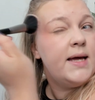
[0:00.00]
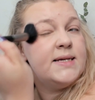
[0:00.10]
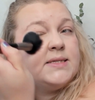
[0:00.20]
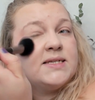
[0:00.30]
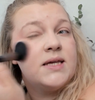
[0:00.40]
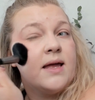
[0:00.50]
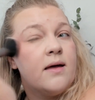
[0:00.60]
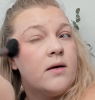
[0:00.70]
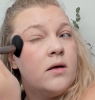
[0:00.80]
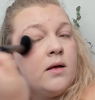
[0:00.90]
Is this like
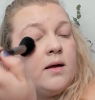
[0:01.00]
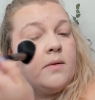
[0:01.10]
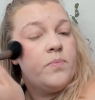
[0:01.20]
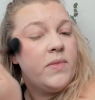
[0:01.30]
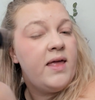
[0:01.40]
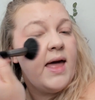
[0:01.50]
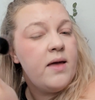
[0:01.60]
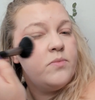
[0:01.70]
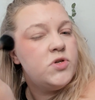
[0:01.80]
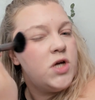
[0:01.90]
a
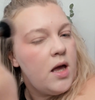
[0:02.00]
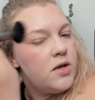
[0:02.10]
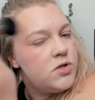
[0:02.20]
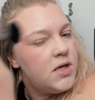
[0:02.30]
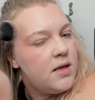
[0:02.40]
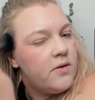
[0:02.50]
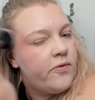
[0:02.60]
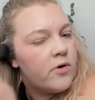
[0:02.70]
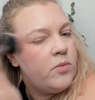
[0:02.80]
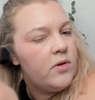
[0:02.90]
game-changing
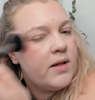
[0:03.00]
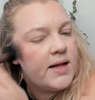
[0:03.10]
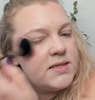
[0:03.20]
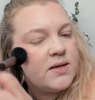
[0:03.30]
formula,